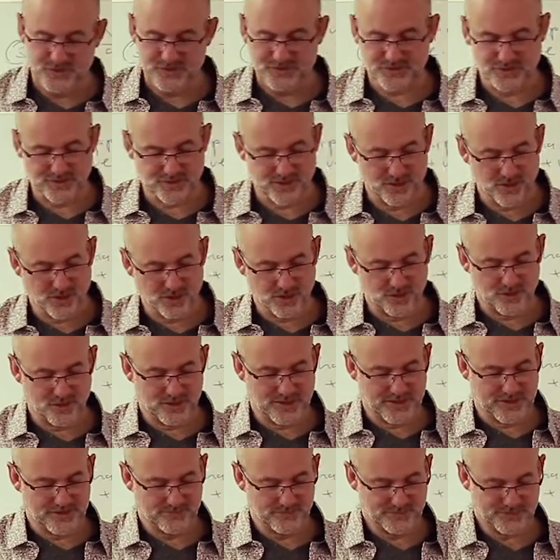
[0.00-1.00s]
So the
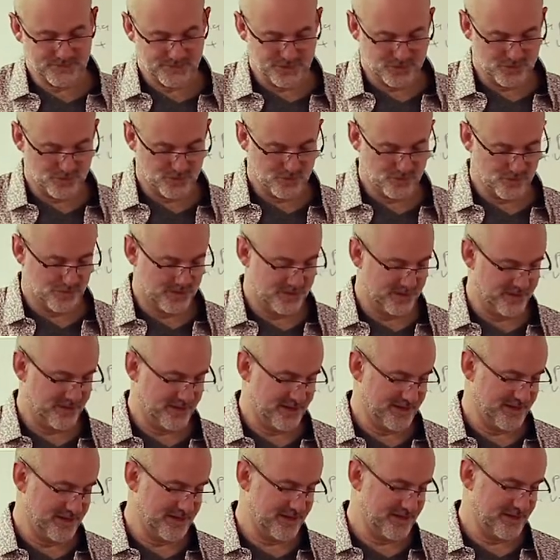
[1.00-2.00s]
hologram's to do with
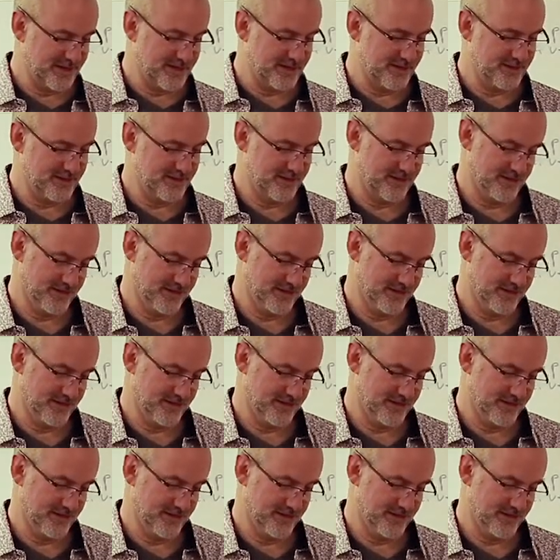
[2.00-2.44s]
the heart